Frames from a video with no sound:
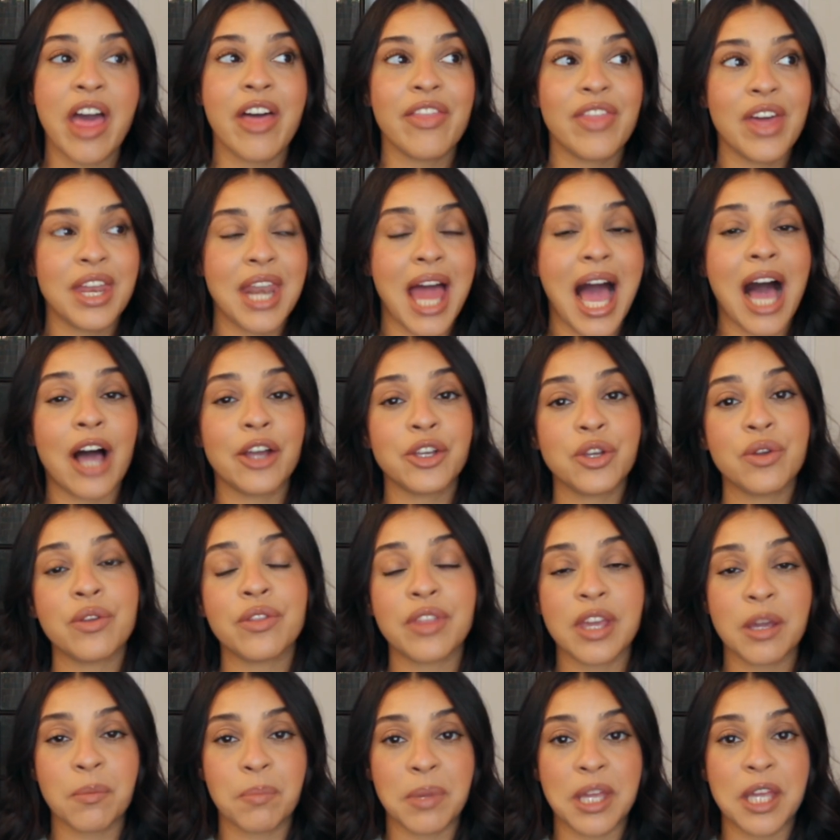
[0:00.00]
than how you
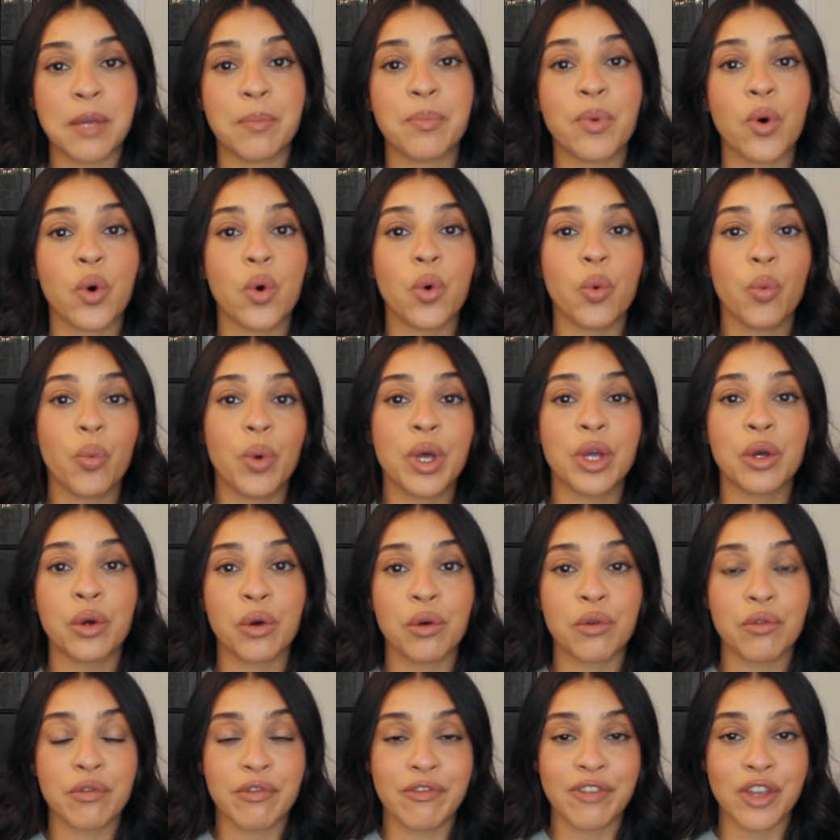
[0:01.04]
think people
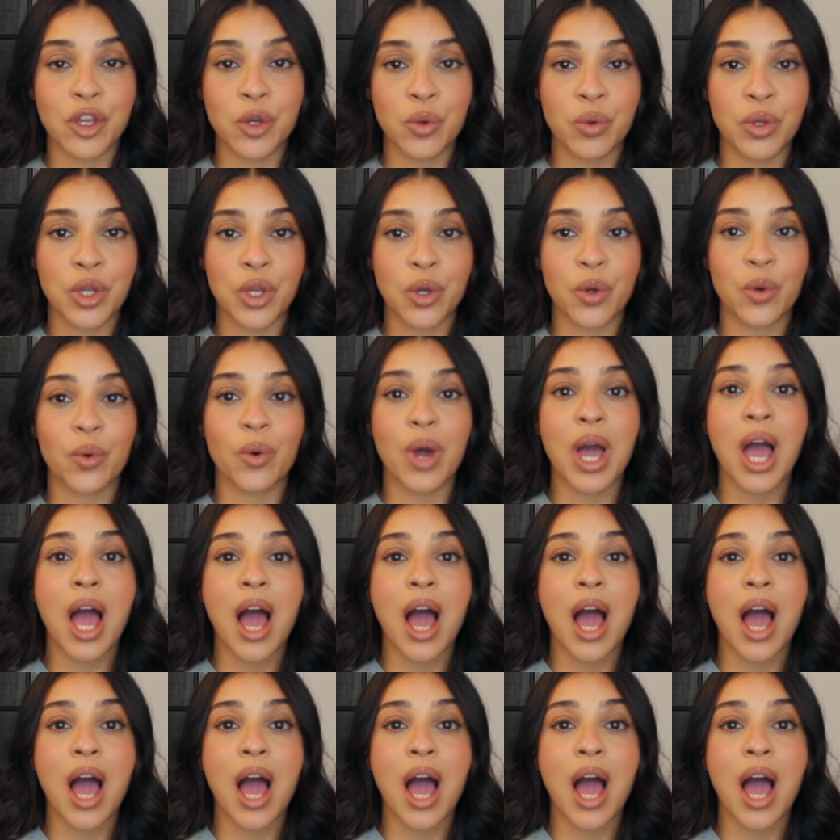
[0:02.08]
will view you.